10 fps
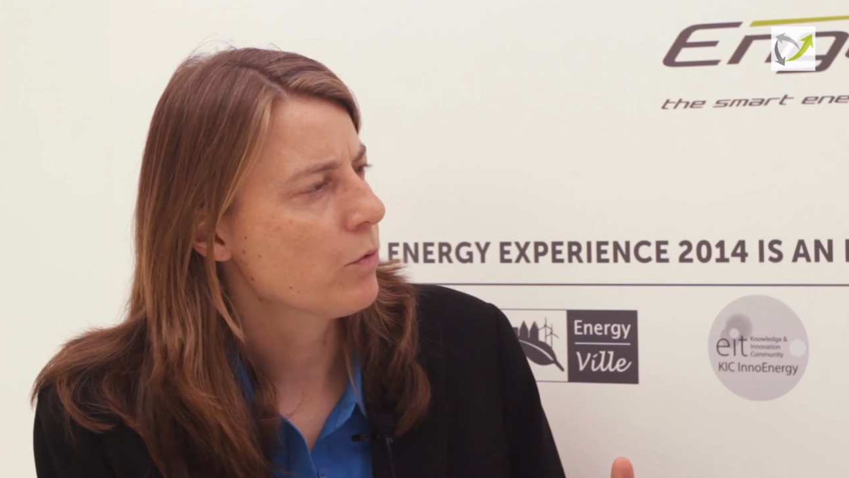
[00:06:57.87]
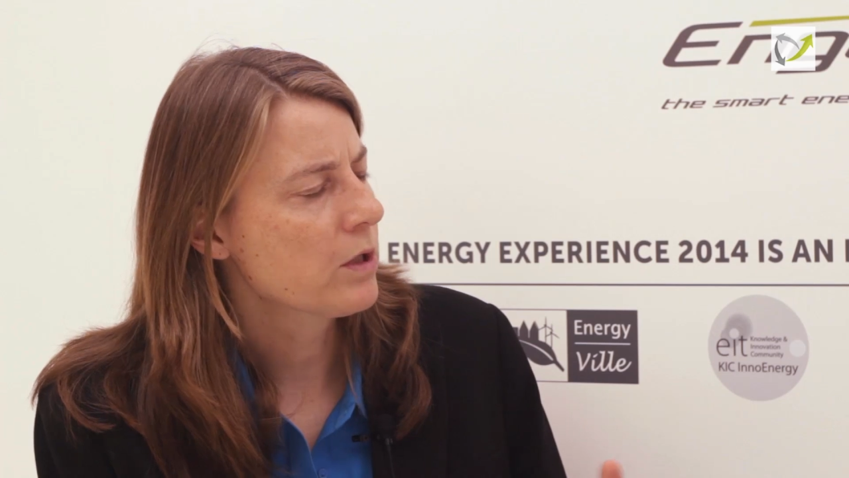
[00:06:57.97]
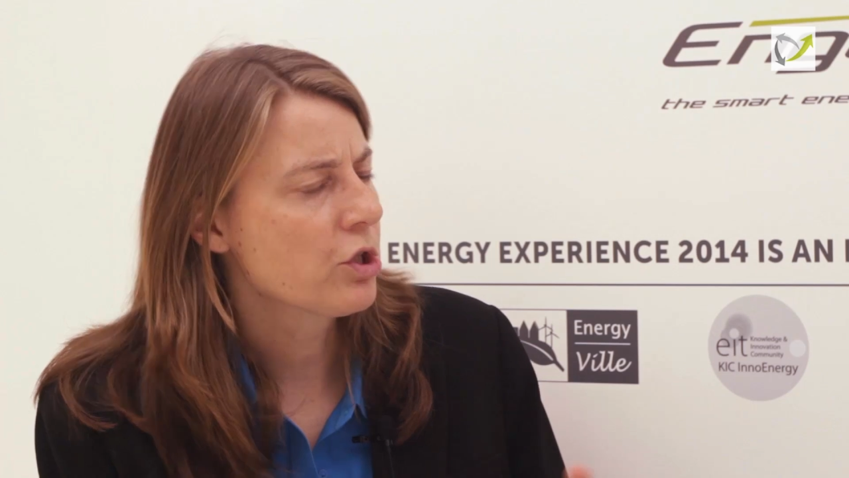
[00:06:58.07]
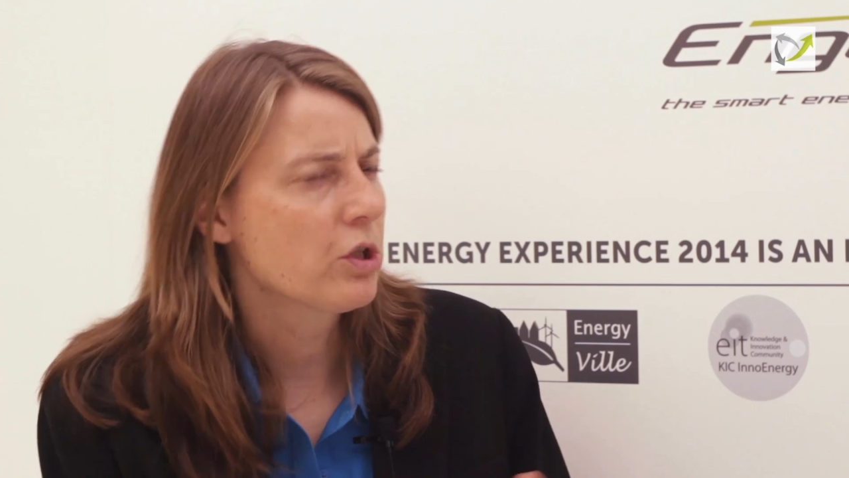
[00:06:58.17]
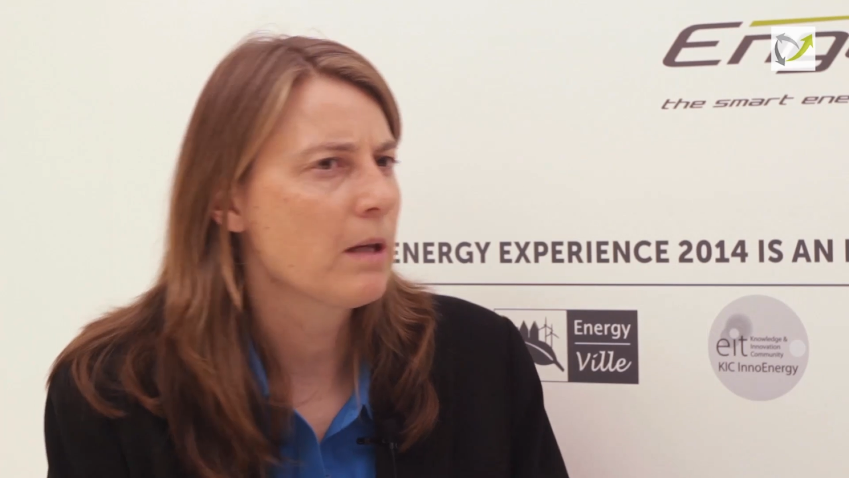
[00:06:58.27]

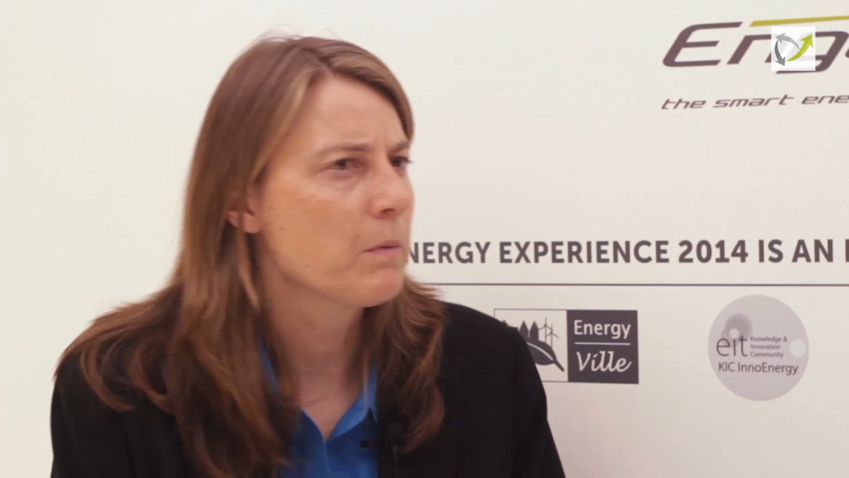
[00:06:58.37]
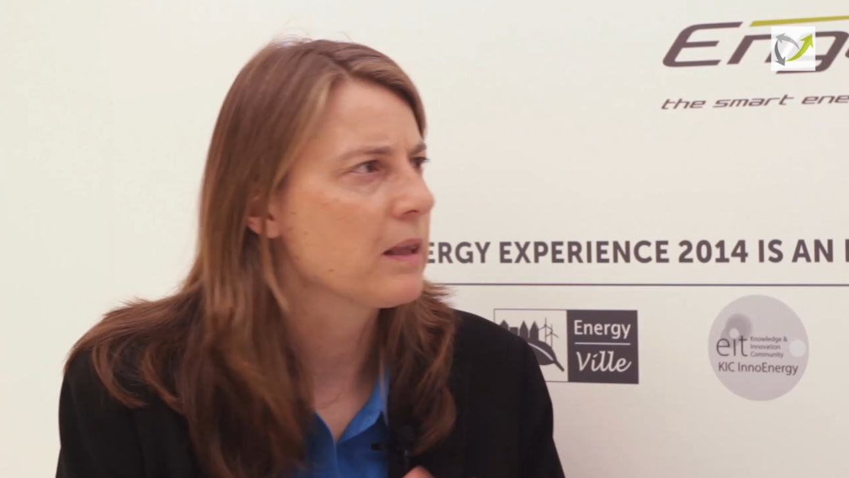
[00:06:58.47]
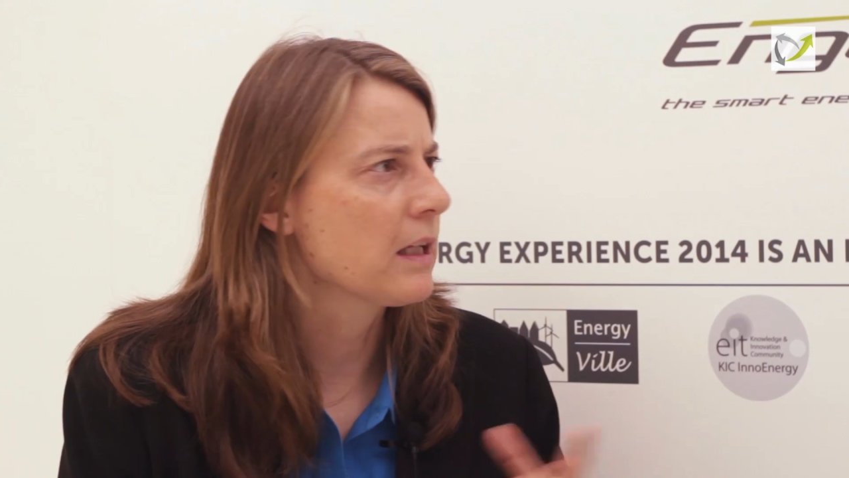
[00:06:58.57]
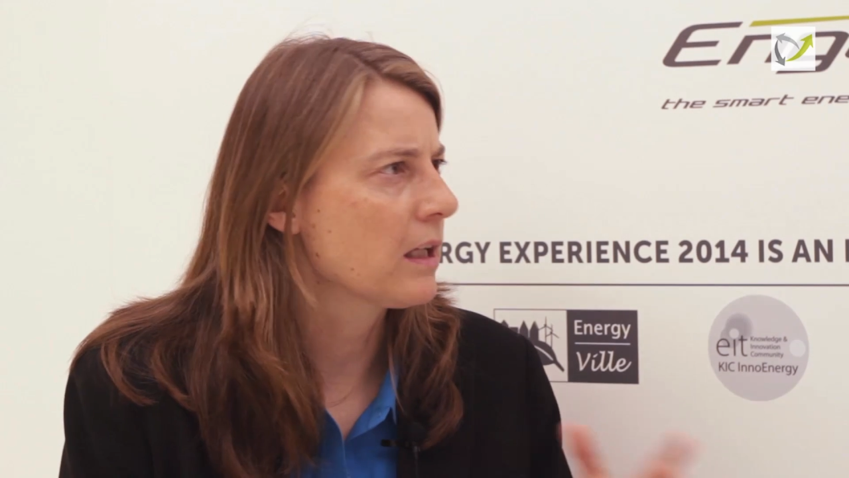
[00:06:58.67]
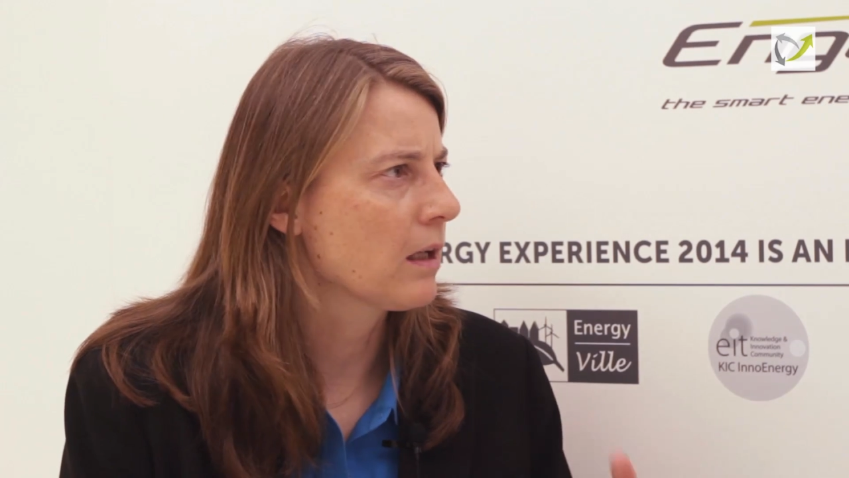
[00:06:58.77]
What should they be
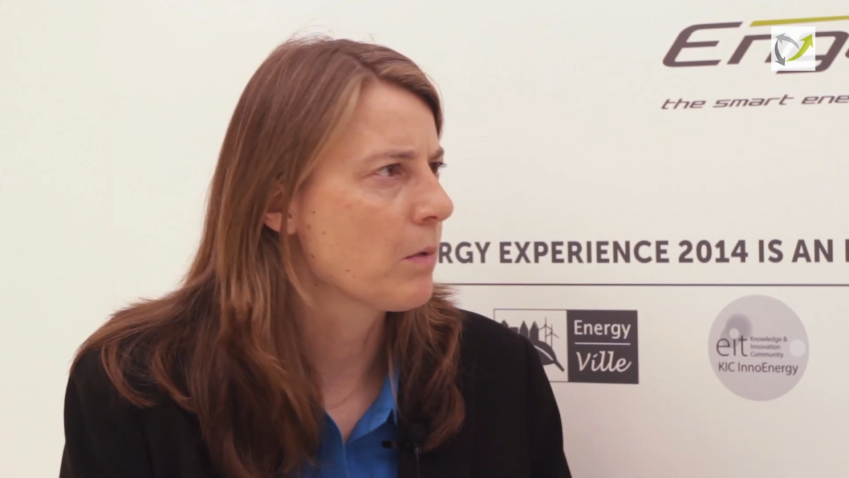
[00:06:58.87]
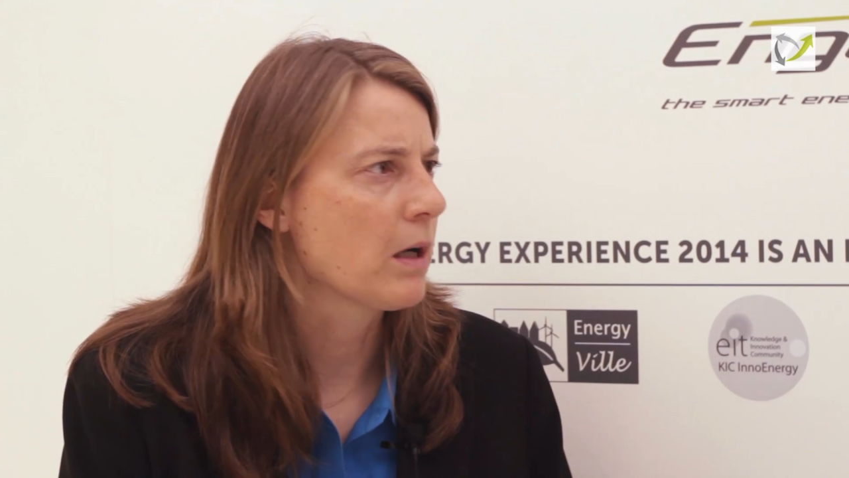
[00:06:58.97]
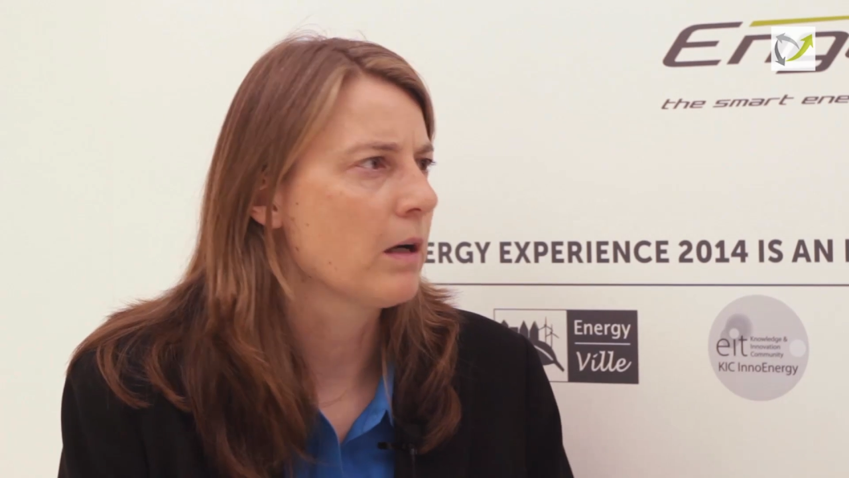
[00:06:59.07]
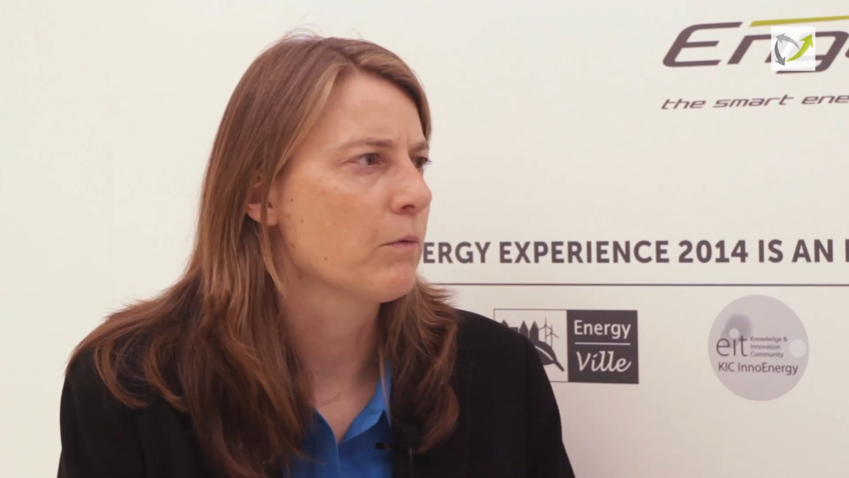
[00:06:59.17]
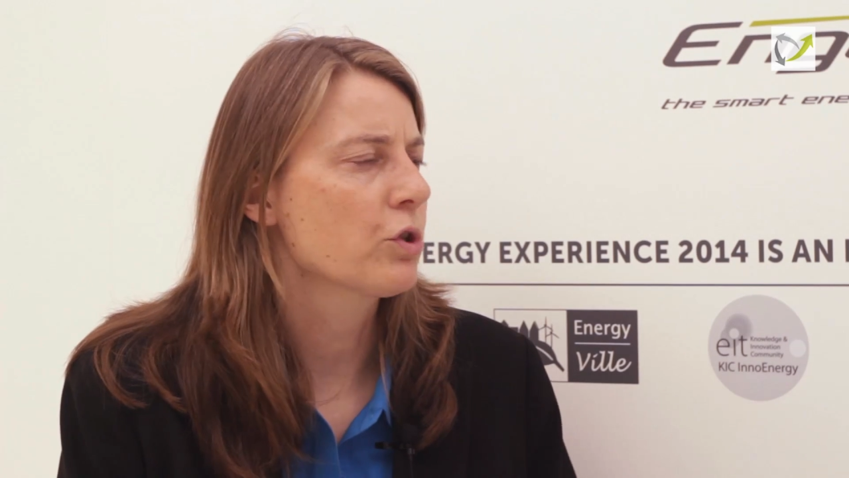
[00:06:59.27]
thinking about?